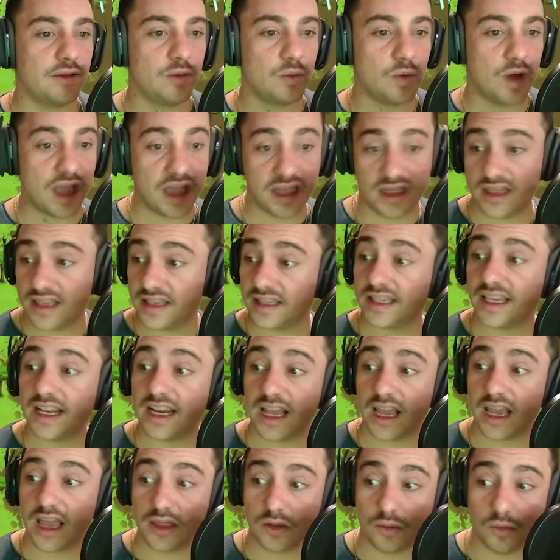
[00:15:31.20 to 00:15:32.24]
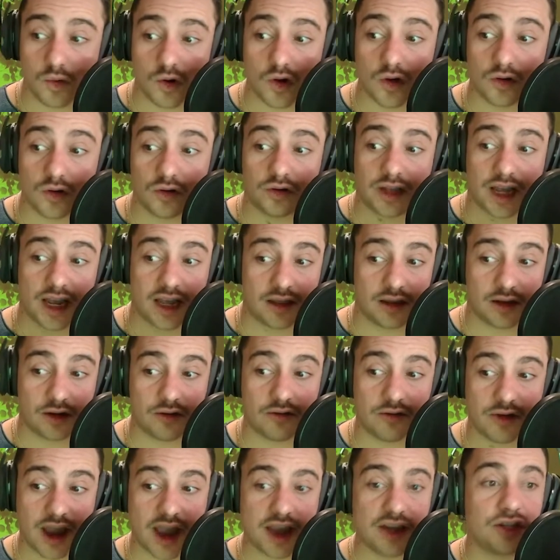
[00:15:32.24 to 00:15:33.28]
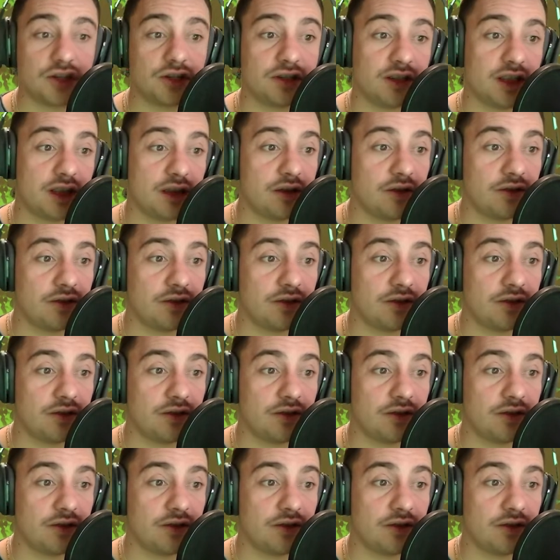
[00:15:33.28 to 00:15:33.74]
in the setting and the world and the creation that